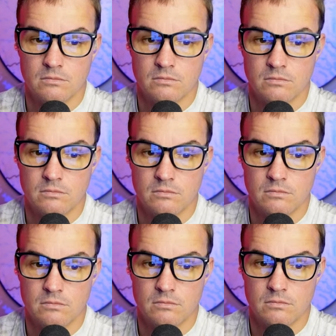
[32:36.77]

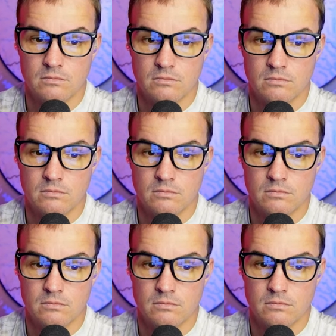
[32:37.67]

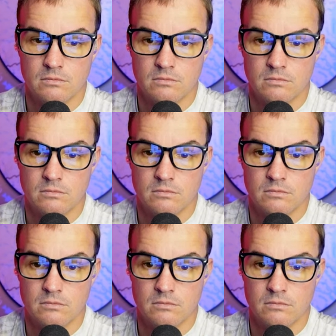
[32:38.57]

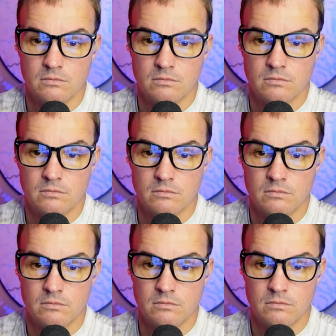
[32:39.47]

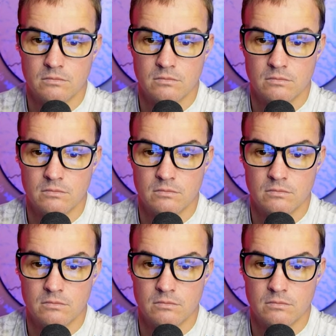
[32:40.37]
(silent)